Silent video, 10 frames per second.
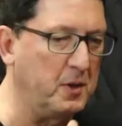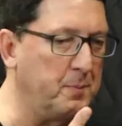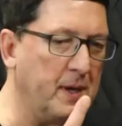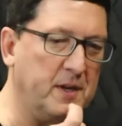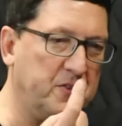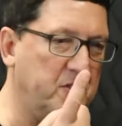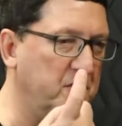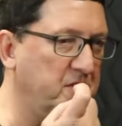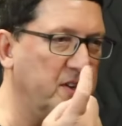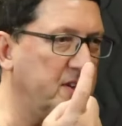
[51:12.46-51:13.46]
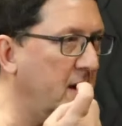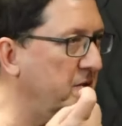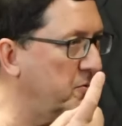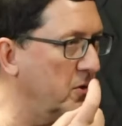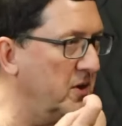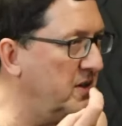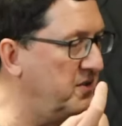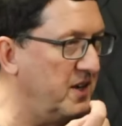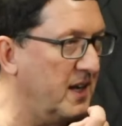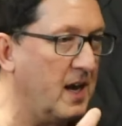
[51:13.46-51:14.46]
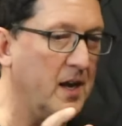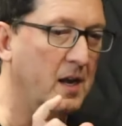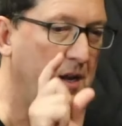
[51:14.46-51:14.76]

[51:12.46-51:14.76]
appendix just sits out. It's really easy to get. Time,